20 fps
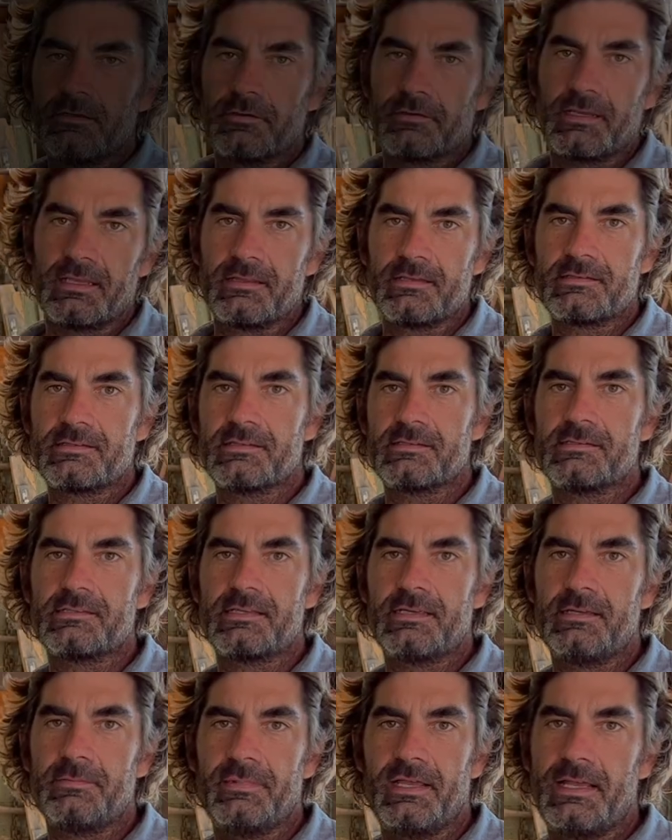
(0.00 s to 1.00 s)
Okay, this is
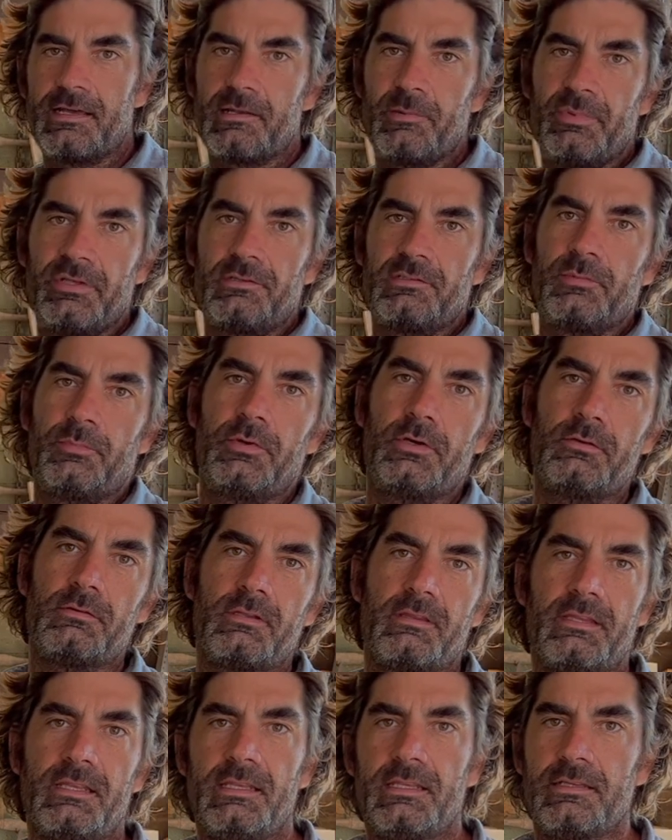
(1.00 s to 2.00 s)
how to build a
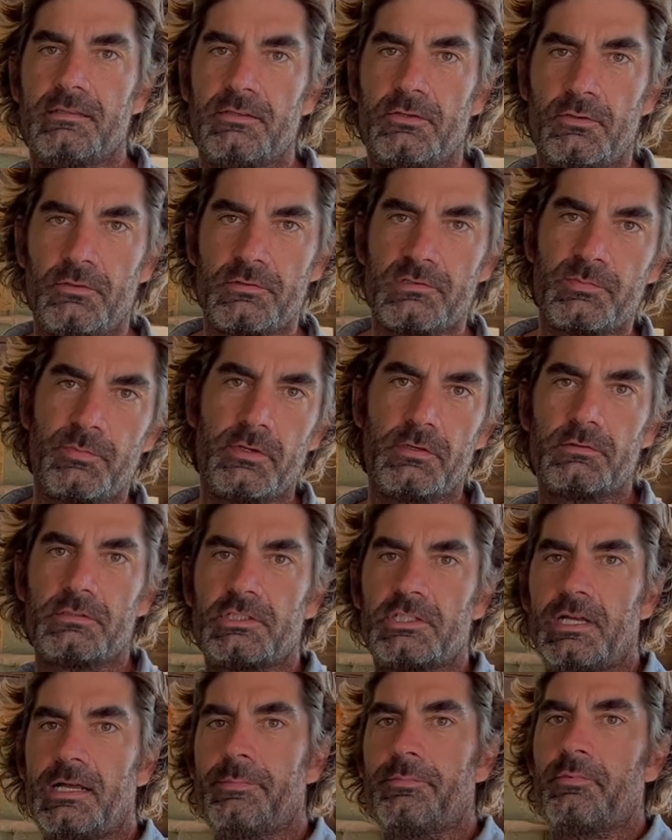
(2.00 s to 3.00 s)
boat the Lowell's Boat
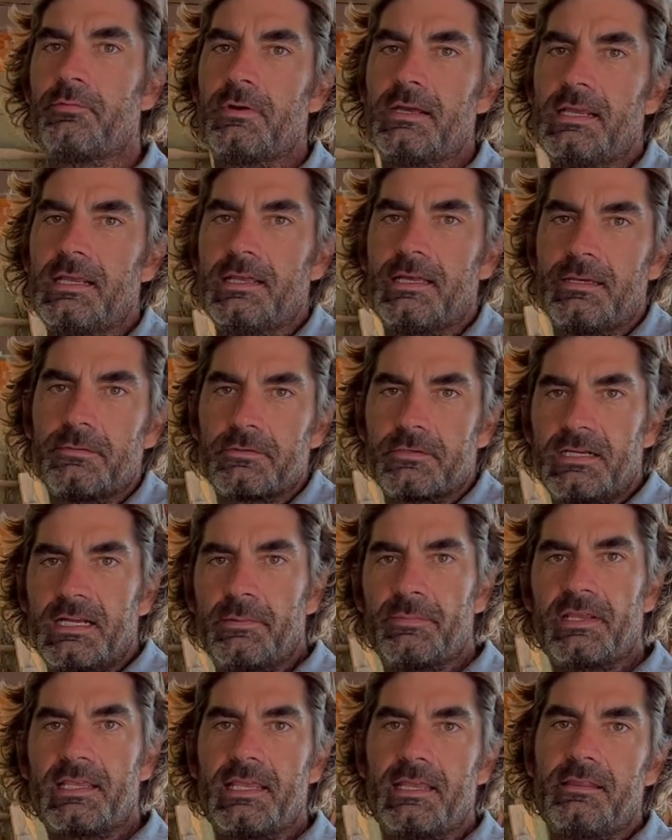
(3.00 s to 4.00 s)
Shop way. I'm
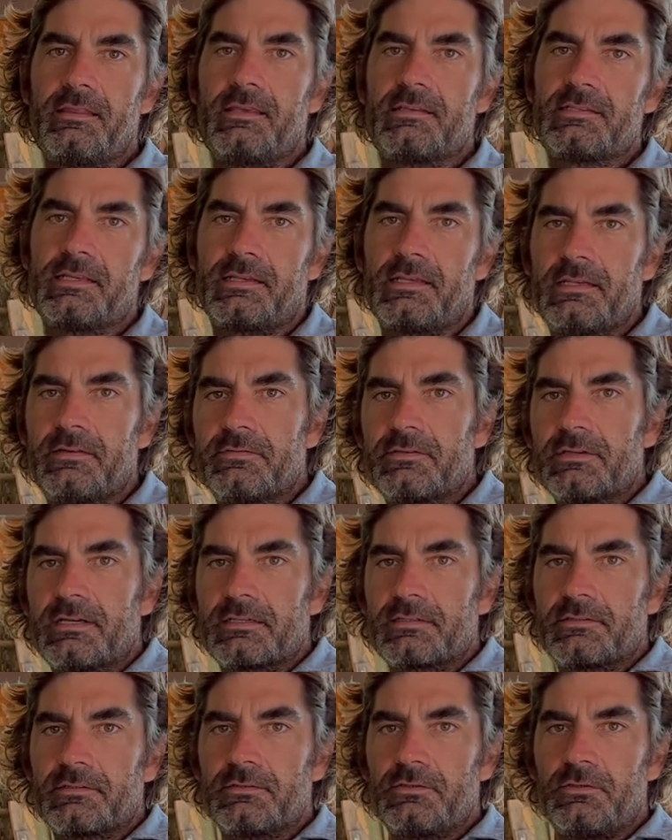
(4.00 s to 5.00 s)
Graham McKay, the Executive
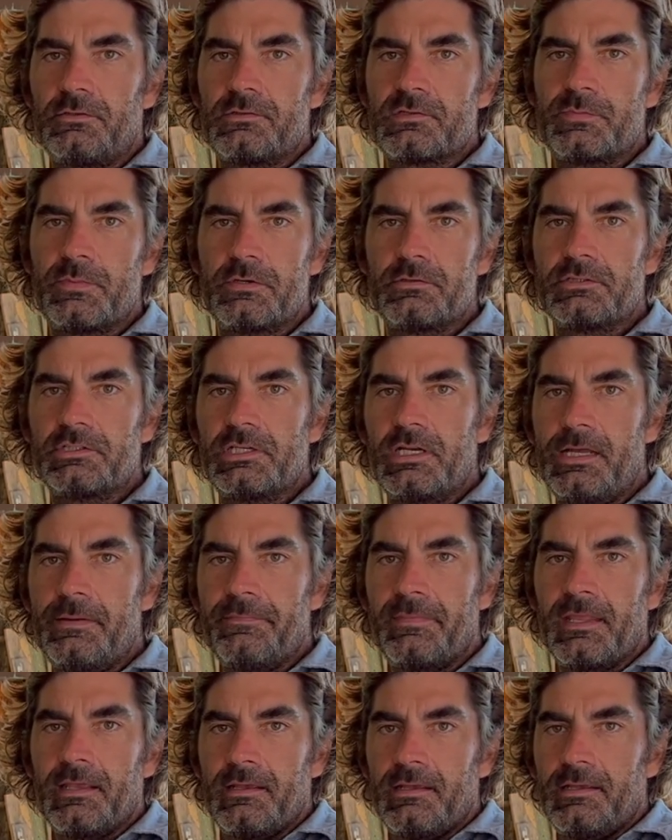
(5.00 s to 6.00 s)
Director at Lowell's Boat
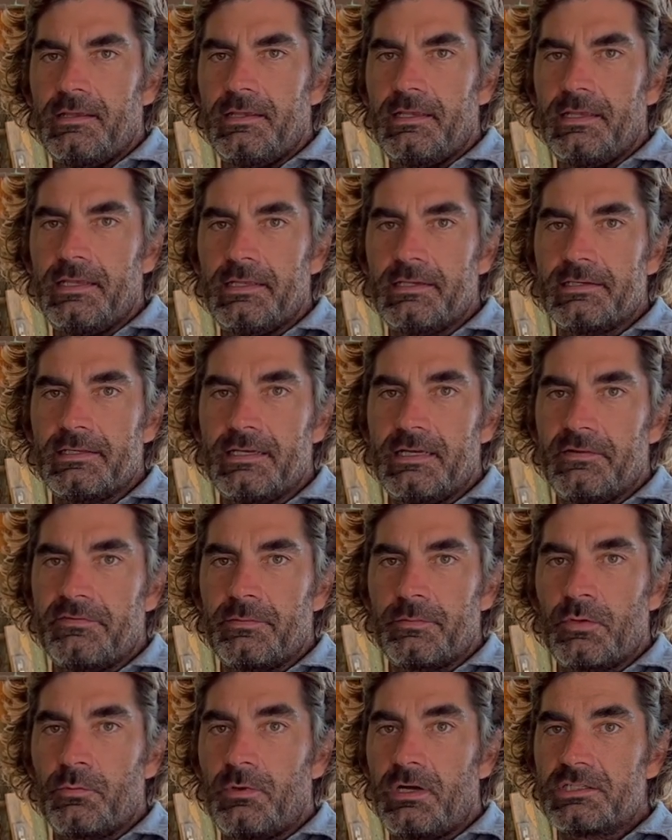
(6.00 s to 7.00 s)
Shop. And if
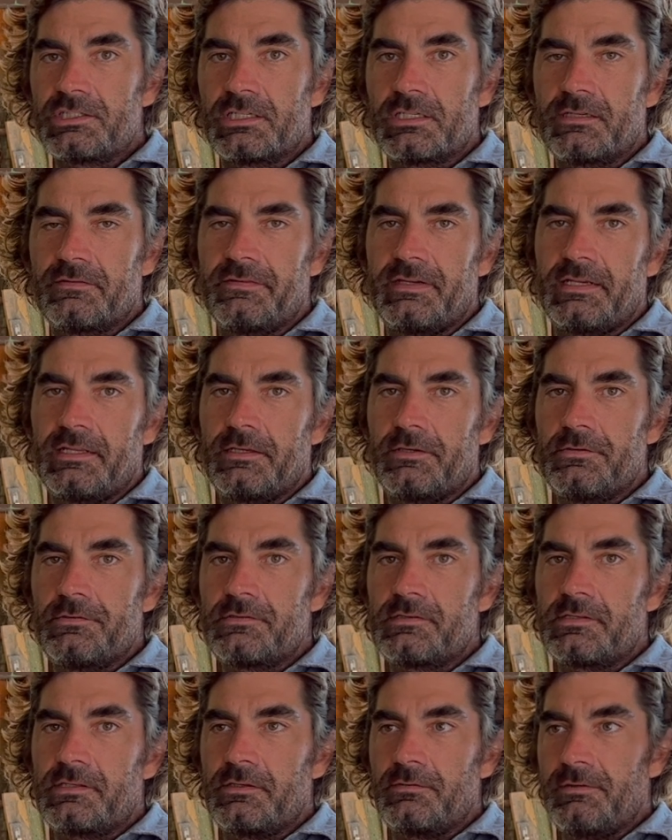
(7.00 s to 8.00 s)
you've been watching our
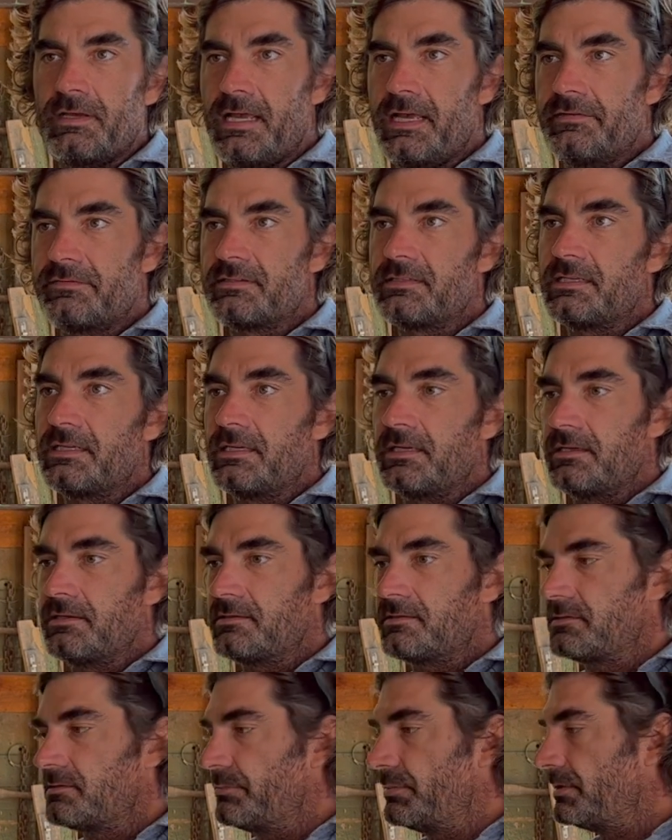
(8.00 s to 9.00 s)
videos, you have seen
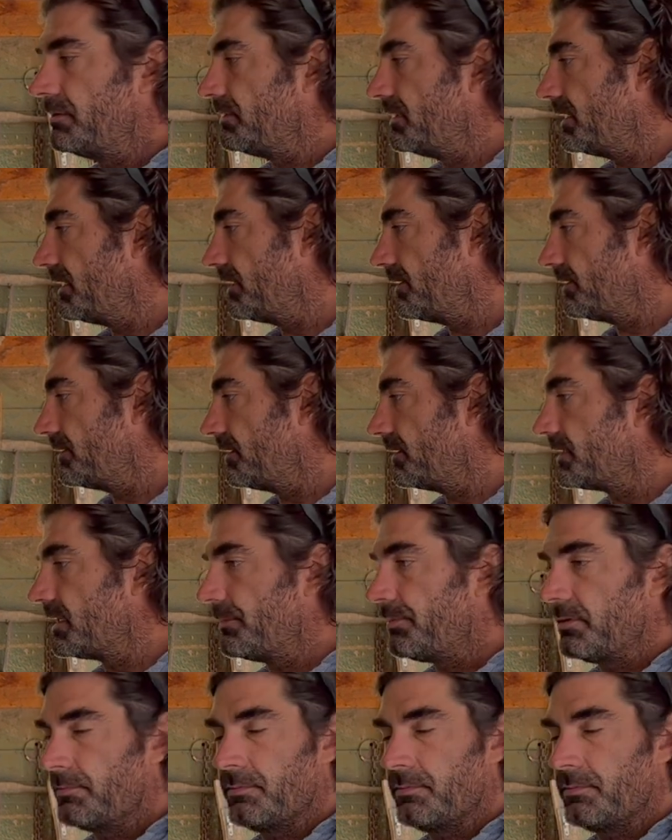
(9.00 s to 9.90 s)
us building a couple